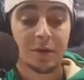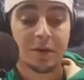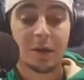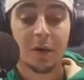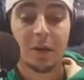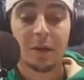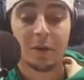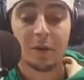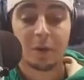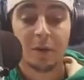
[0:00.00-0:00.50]

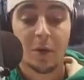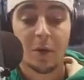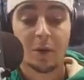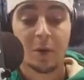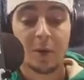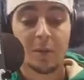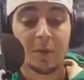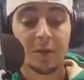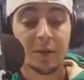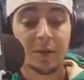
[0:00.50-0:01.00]
So
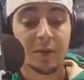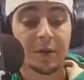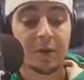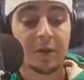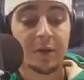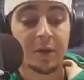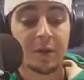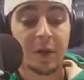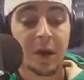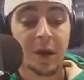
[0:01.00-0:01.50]

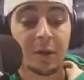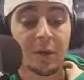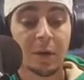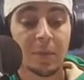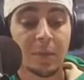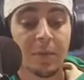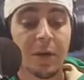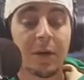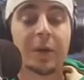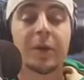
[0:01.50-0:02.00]
Clemson,
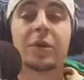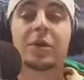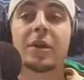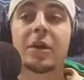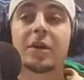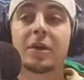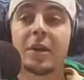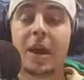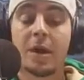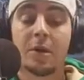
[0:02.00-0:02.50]
completely
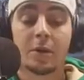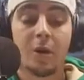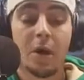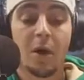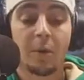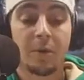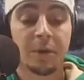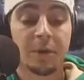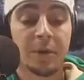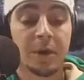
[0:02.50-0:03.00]
shuts down
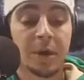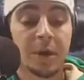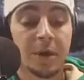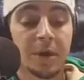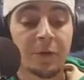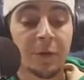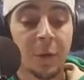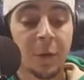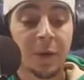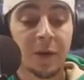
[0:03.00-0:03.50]
Auburn,
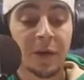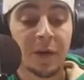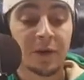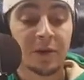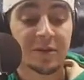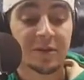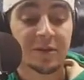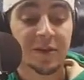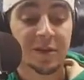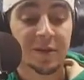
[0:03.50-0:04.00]

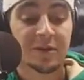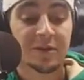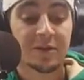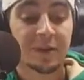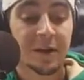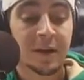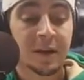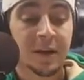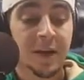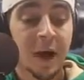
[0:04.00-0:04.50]
14-6.
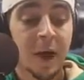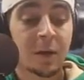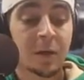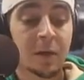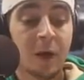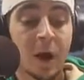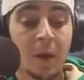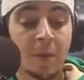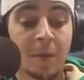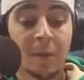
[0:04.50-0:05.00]

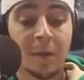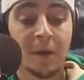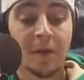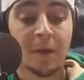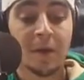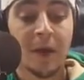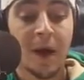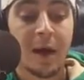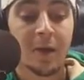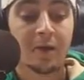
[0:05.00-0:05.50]
Oklahoma beats
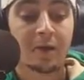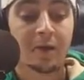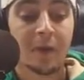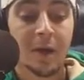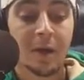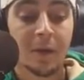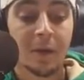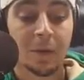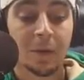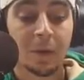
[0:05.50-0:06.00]
Ohio
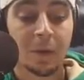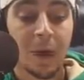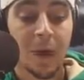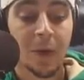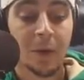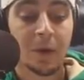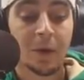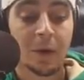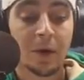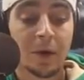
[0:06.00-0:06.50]
State on the
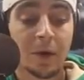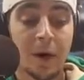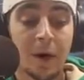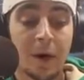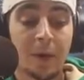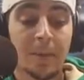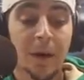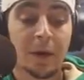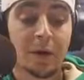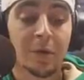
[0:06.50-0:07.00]
road.
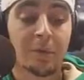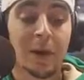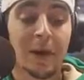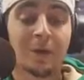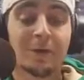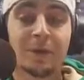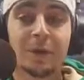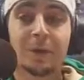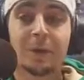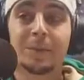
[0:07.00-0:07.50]
Baker
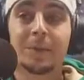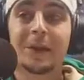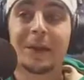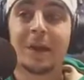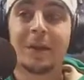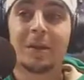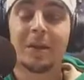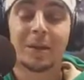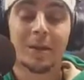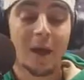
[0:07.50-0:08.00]
Mayfield
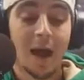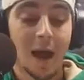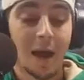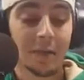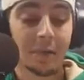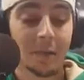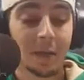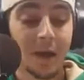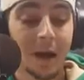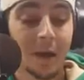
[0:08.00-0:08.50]
begins his
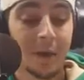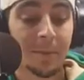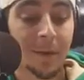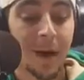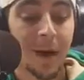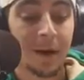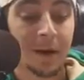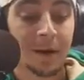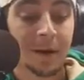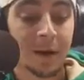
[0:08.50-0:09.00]
Heisman
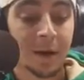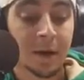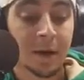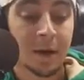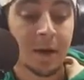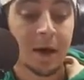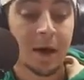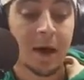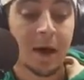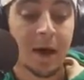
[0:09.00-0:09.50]
campaign,
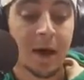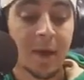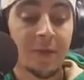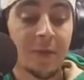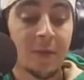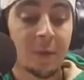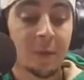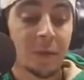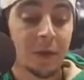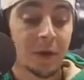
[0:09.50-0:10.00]
and
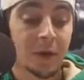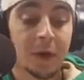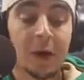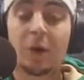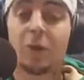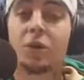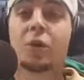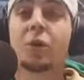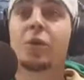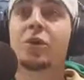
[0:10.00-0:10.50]
then we're going to go
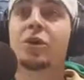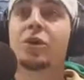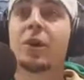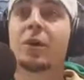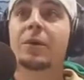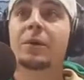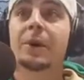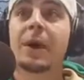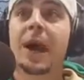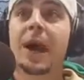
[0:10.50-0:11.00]
to Georgia
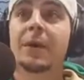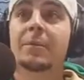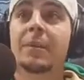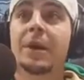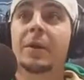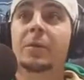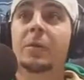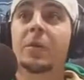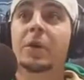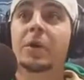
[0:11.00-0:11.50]
Notre Dame.
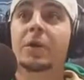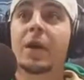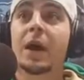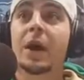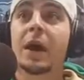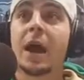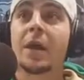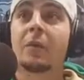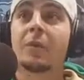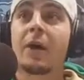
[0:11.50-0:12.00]
Man, what a
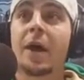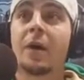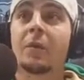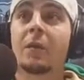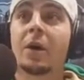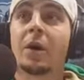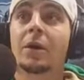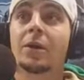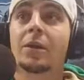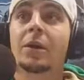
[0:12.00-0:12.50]
great game that
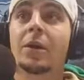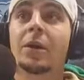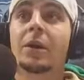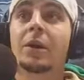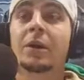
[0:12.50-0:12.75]
was.